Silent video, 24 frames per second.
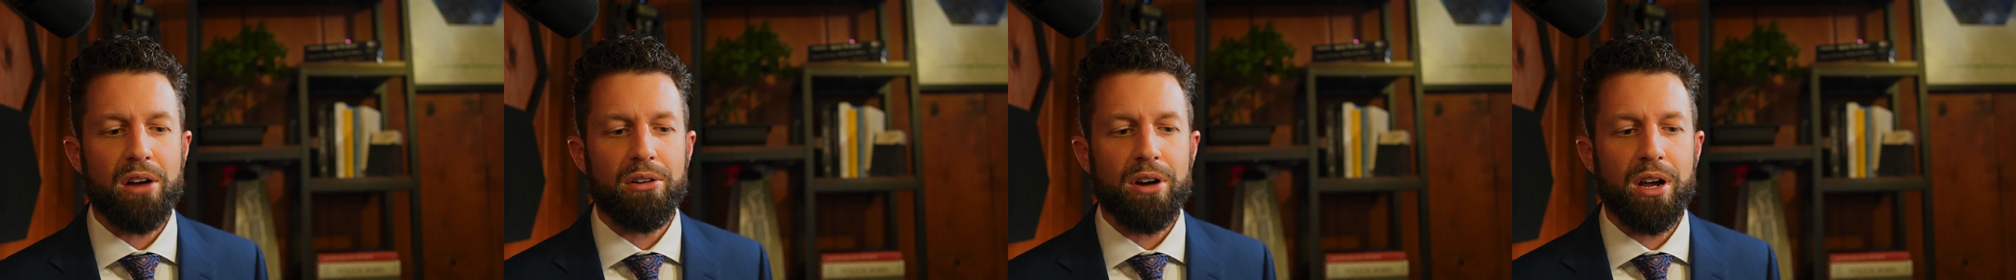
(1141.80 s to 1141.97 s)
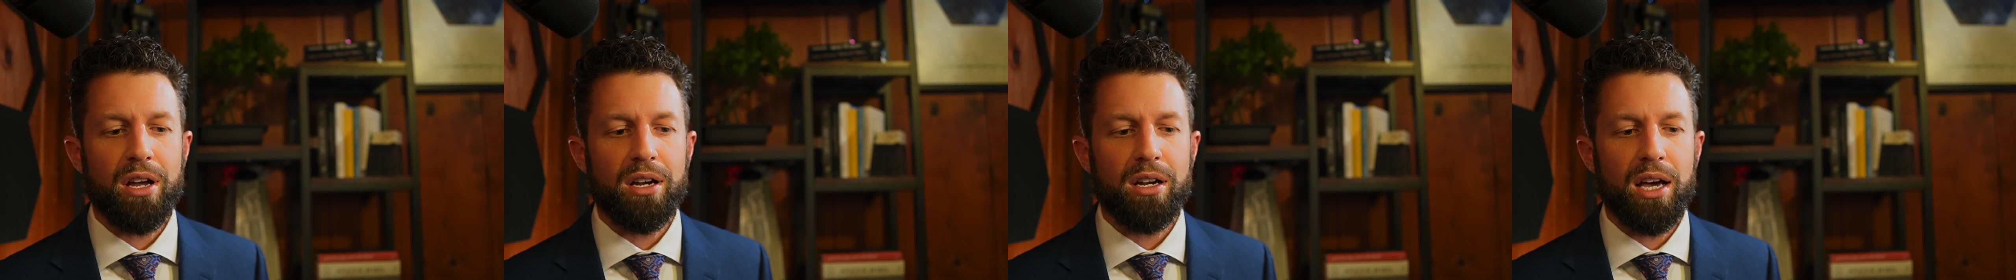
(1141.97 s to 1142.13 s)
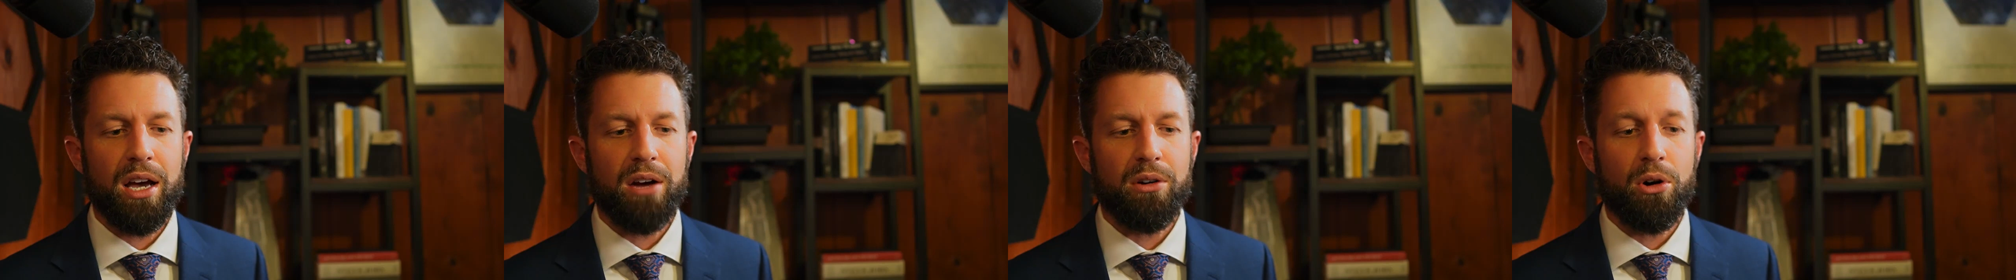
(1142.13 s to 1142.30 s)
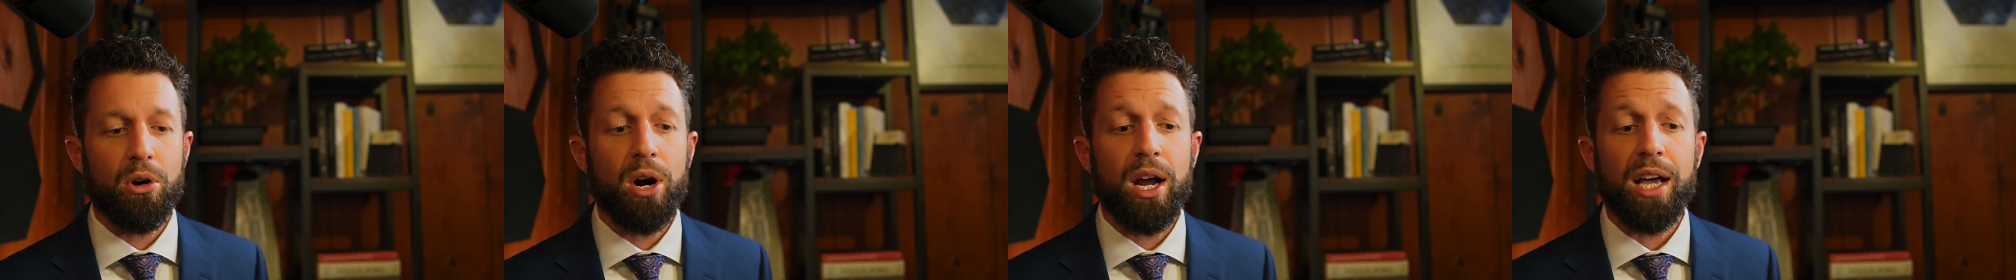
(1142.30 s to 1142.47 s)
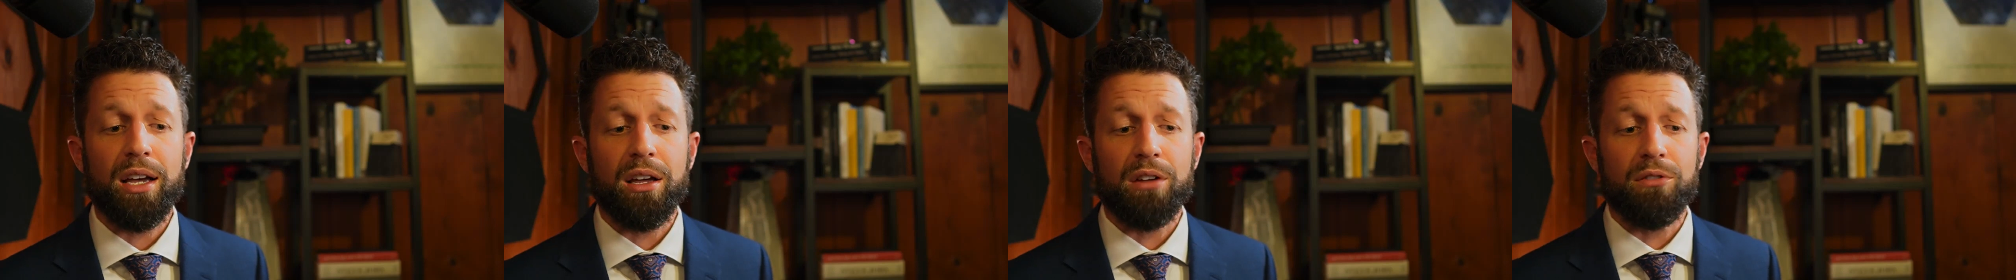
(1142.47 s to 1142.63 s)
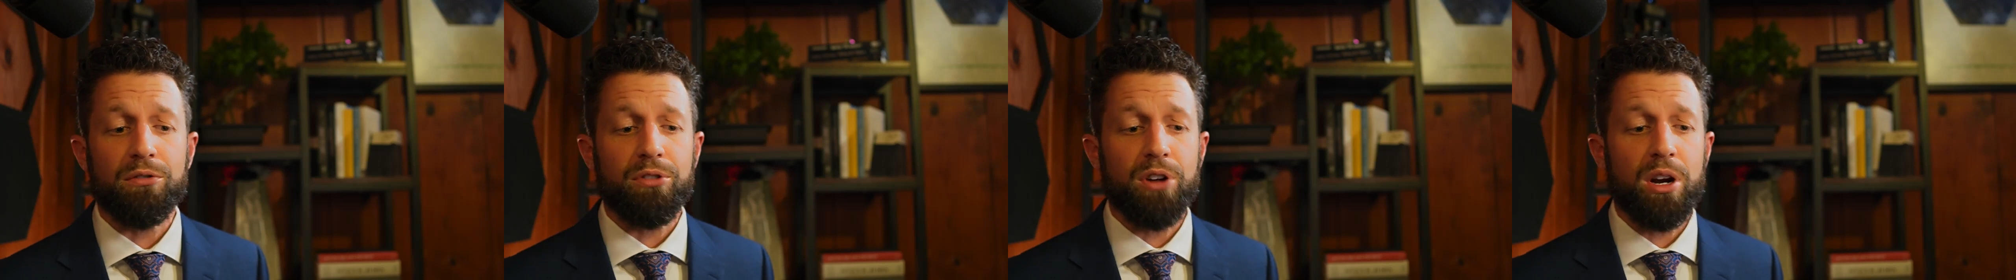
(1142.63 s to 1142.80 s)
right now, or I
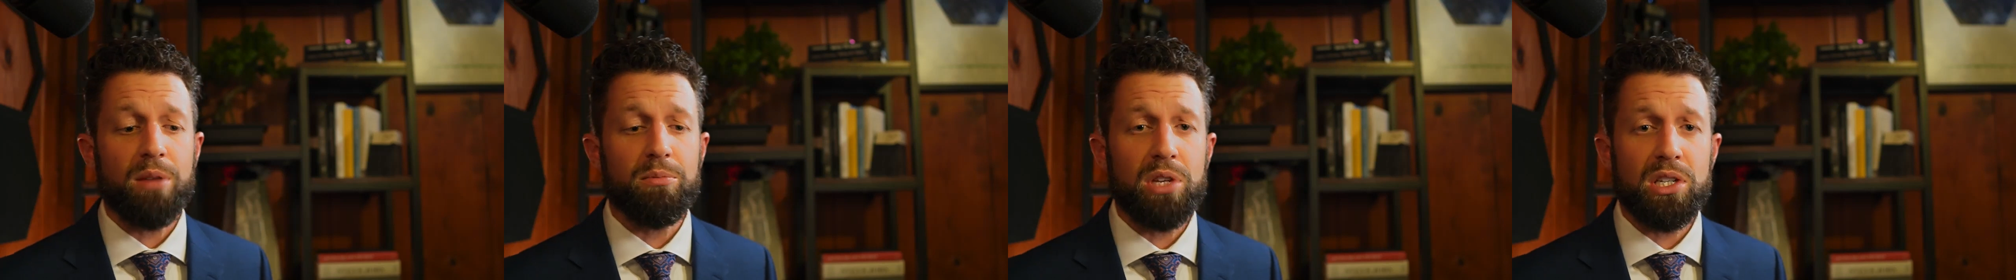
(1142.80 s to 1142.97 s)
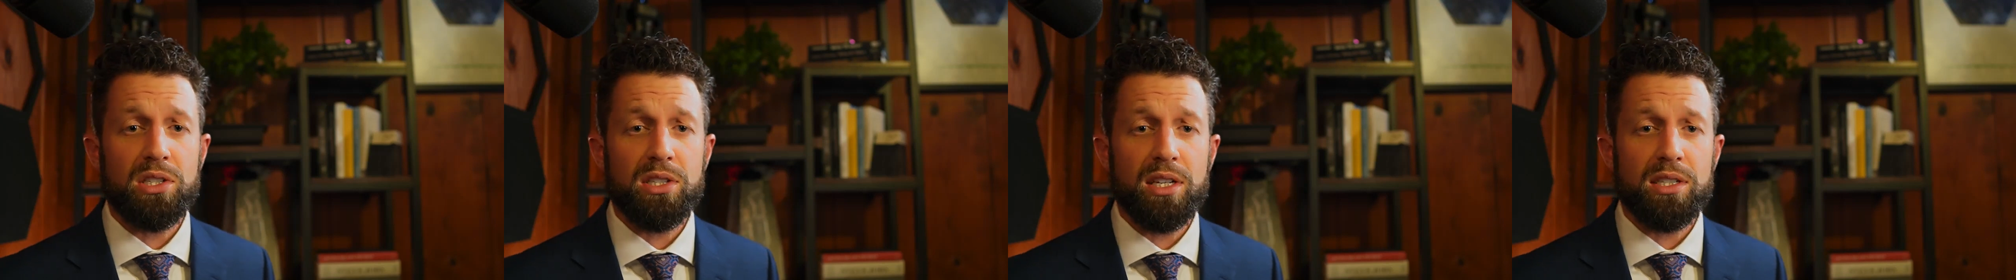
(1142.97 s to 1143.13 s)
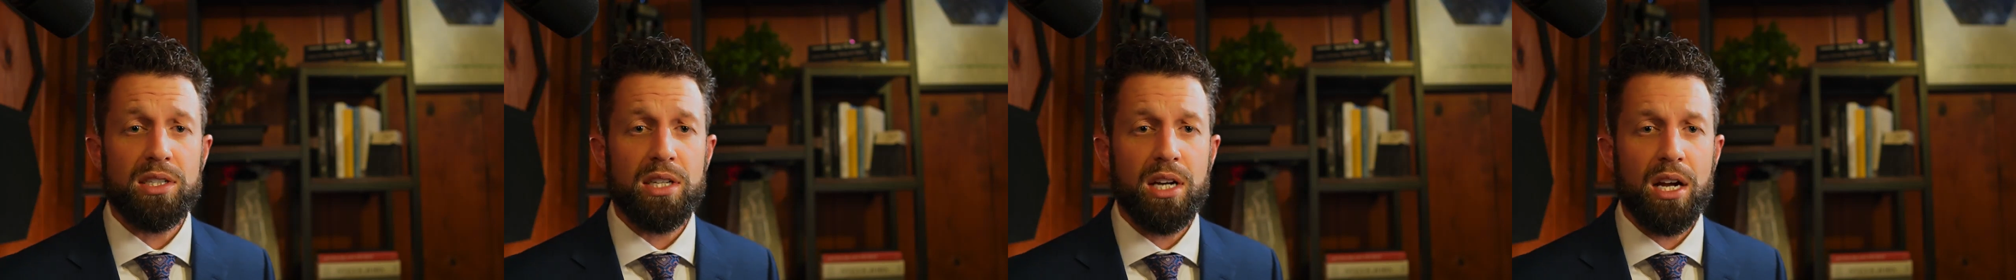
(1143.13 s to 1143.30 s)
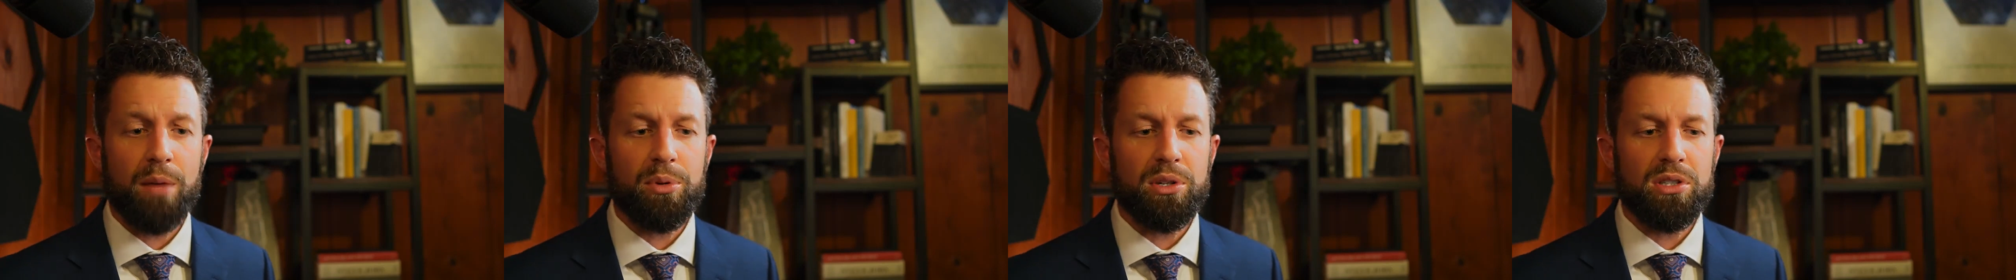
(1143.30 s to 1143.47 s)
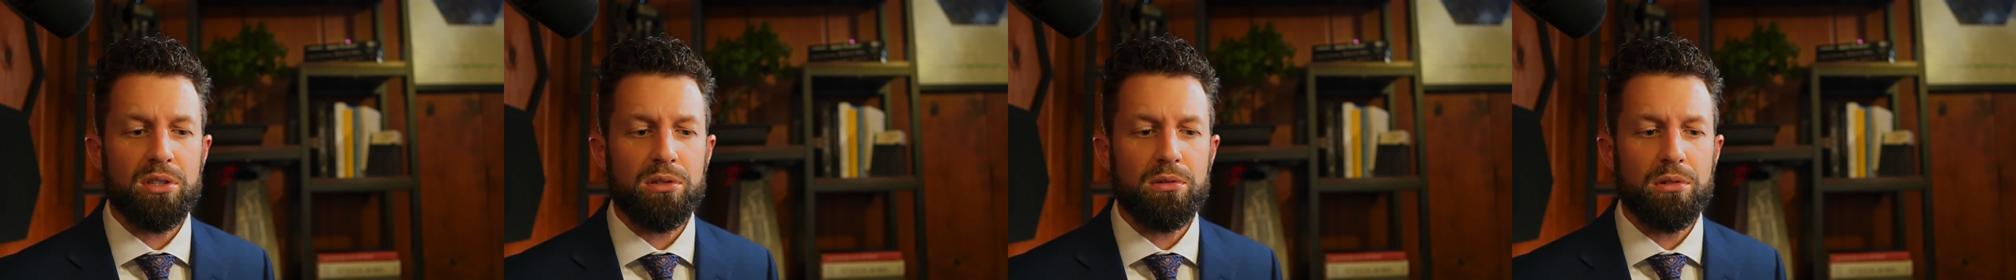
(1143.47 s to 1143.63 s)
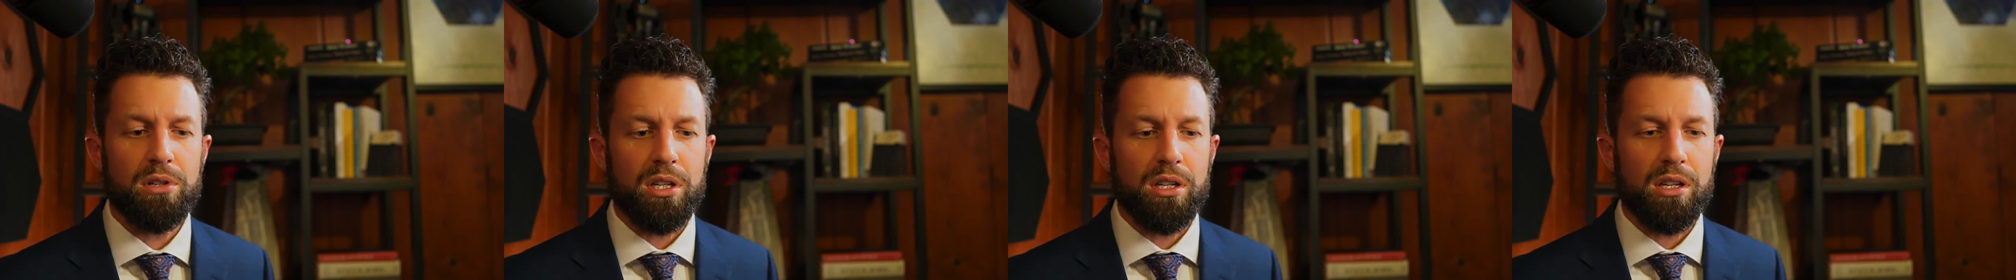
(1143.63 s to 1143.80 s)
could frame this as an
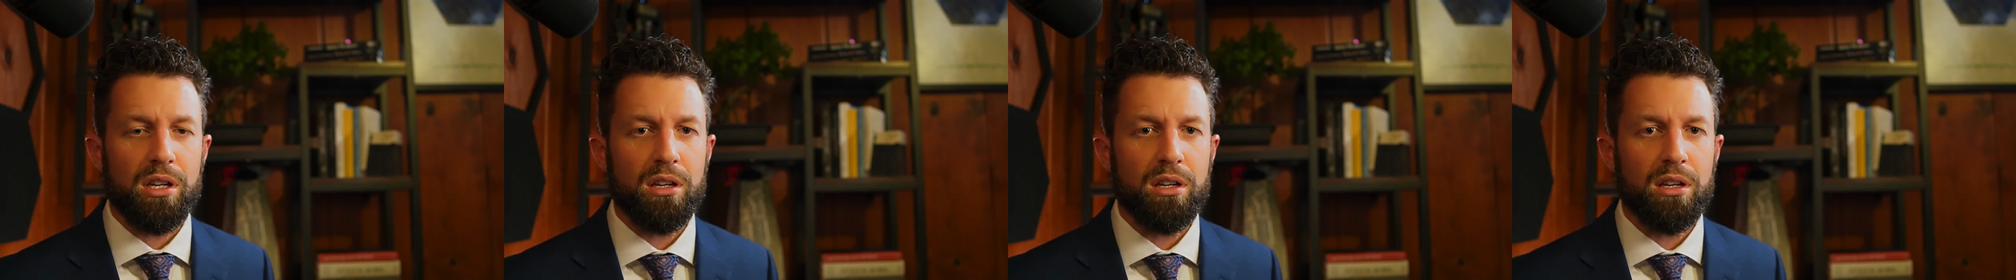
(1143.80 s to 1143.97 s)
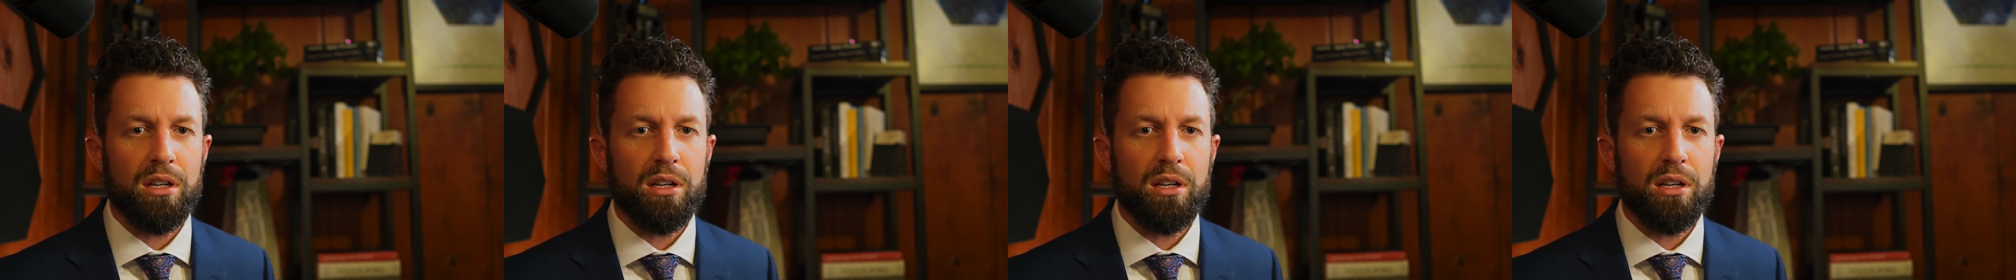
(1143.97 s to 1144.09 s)
opportunity.